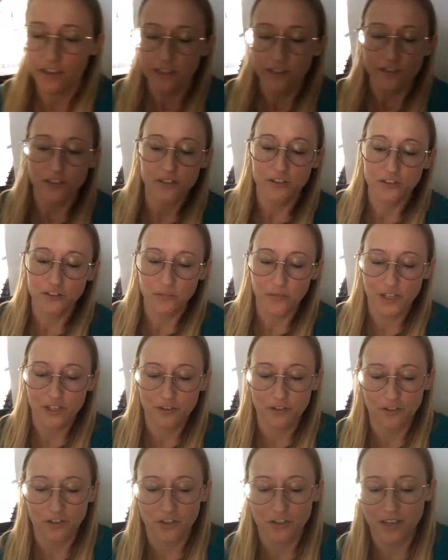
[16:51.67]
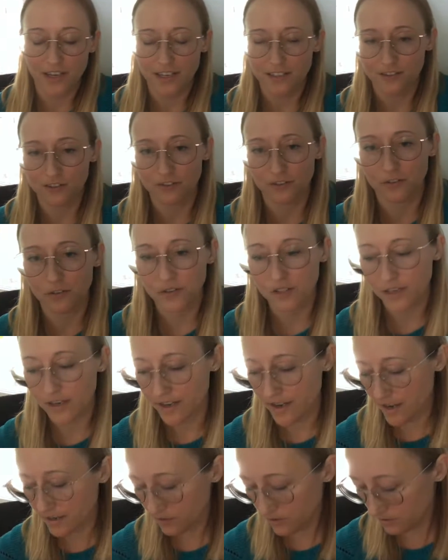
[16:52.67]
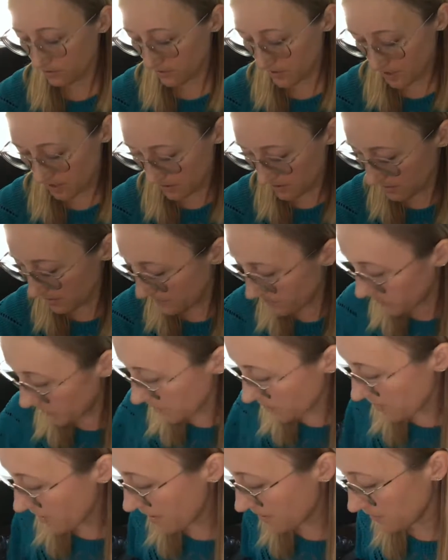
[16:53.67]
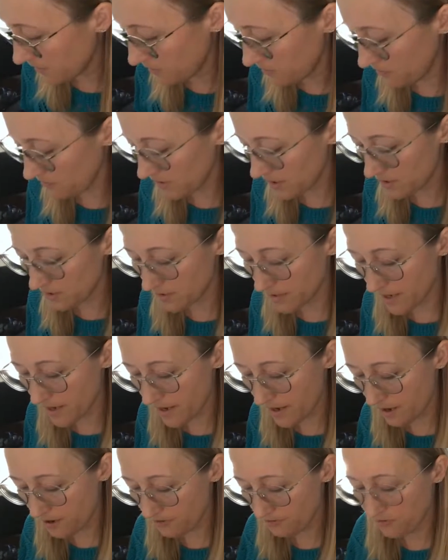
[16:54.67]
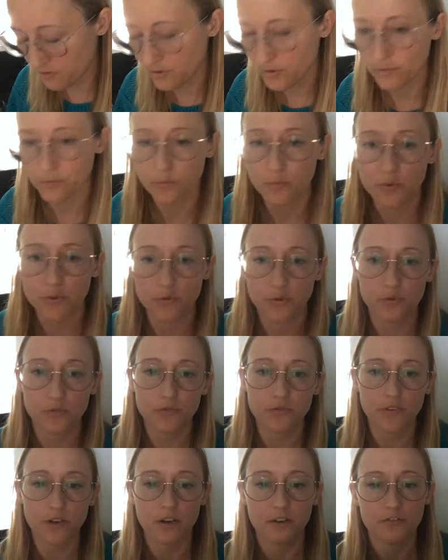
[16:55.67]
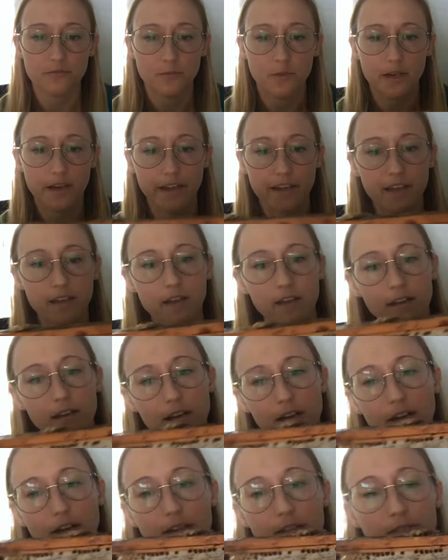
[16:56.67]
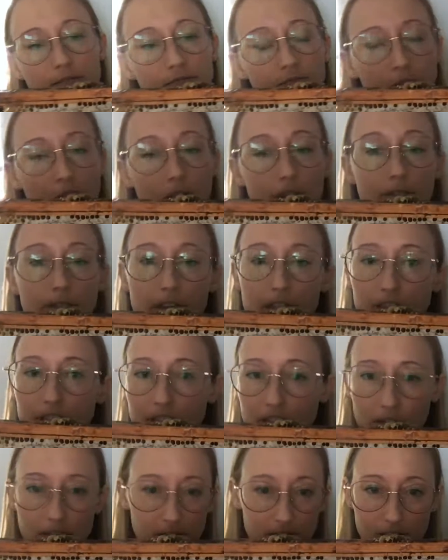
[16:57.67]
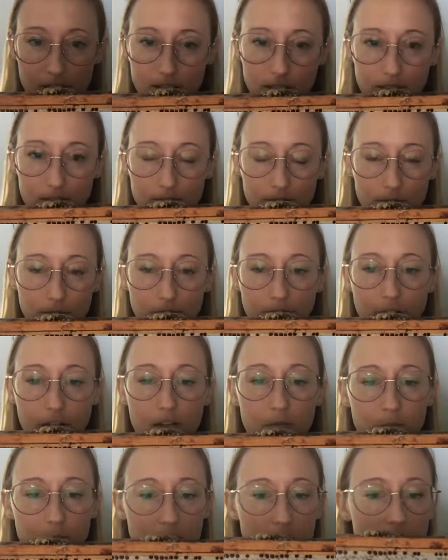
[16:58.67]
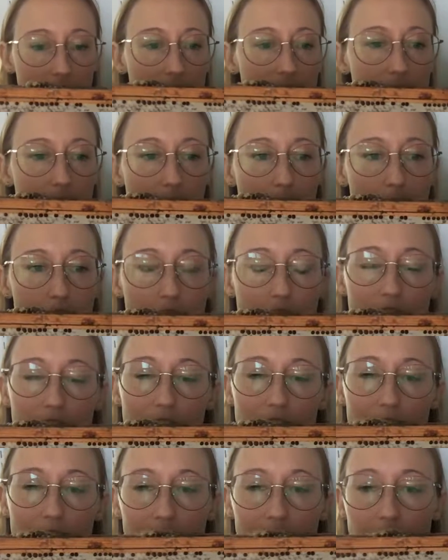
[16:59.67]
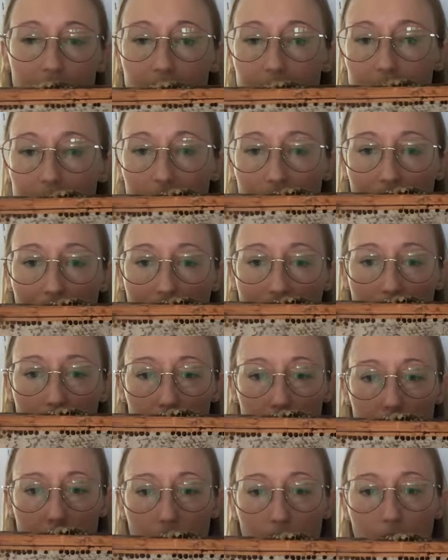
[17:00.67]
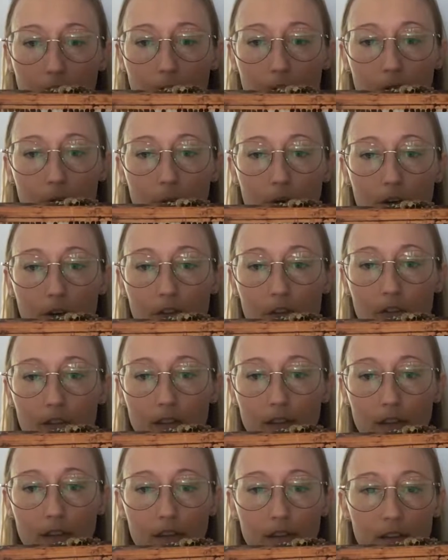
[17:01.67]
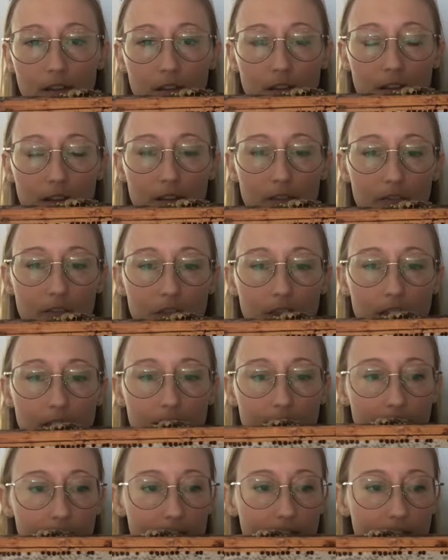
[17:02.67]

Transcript: just to make sure you guys know that I actually know how to do this, I have proof of my foundationless frame, because it's what you're going to see is some gaps where they